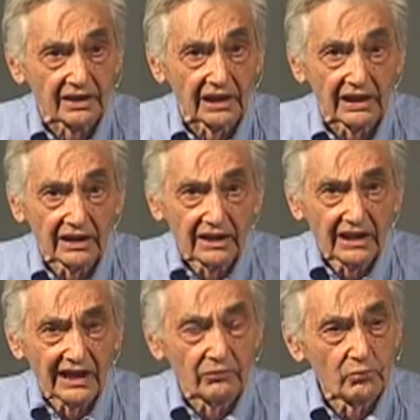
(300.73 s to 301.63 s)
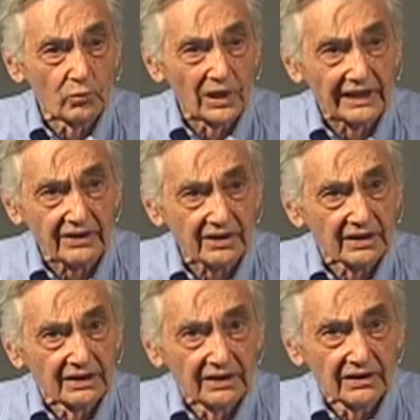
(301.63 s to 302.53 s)
uh, and what
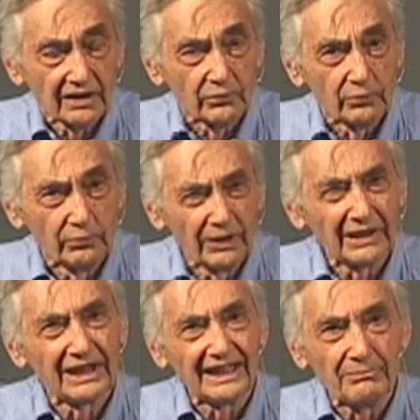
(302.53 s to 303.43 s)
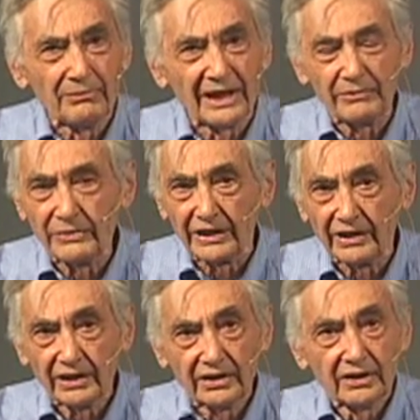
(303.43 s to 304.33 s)
uh, really made
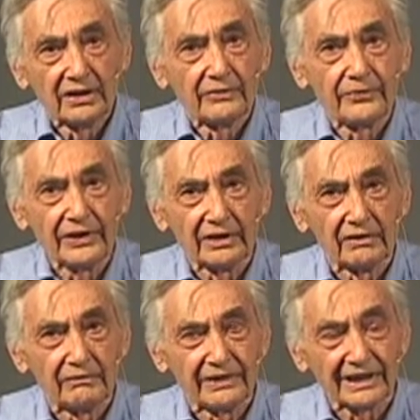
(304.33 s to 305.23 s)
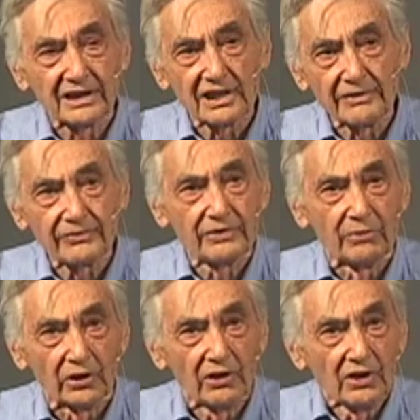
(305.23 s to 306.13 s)
me feel very
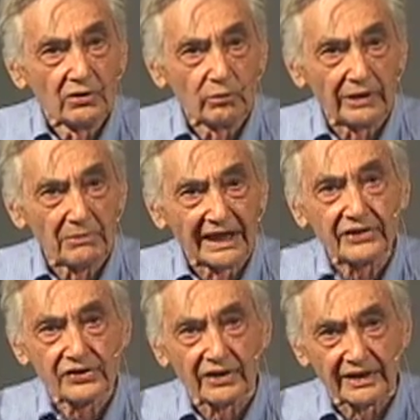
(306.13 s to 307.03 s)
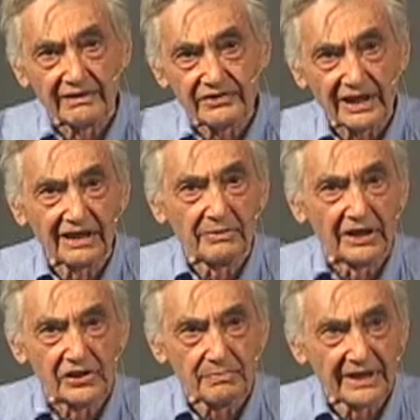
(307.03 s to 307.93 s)
comfortable when Mike started sending me
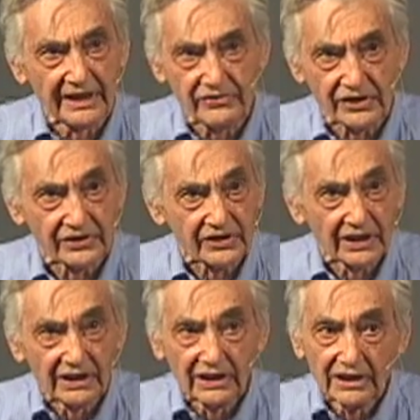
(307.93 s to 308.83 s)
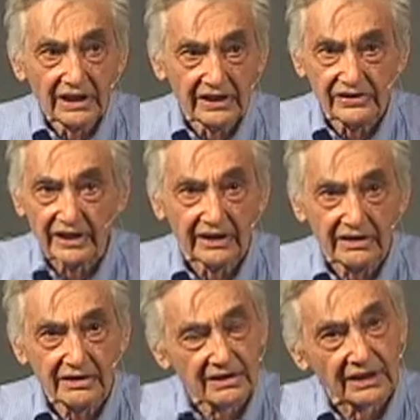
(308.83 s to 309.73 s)
these pages is that
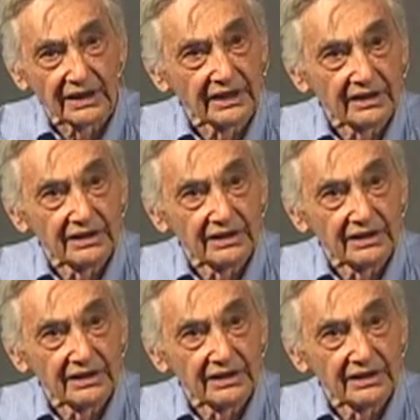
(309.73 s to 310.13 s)
uh,